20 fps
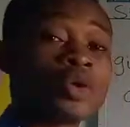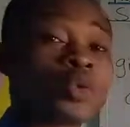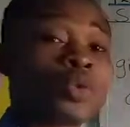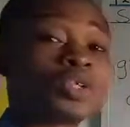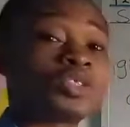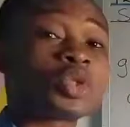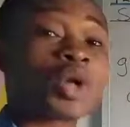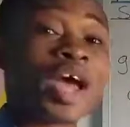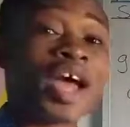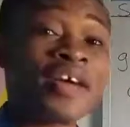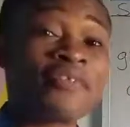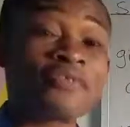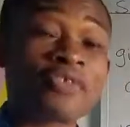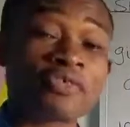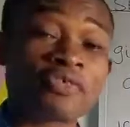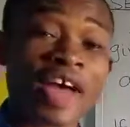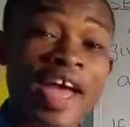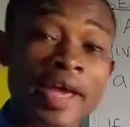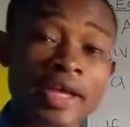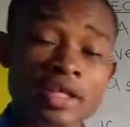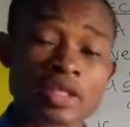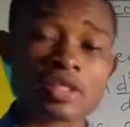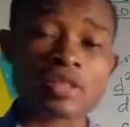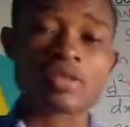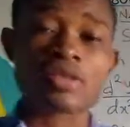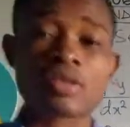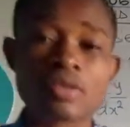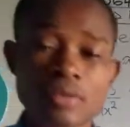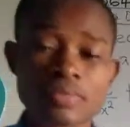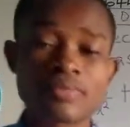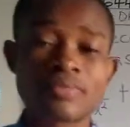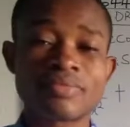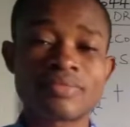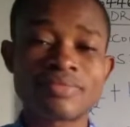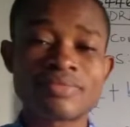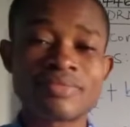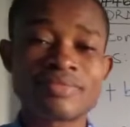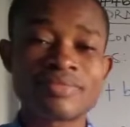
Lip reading: equal to f of x.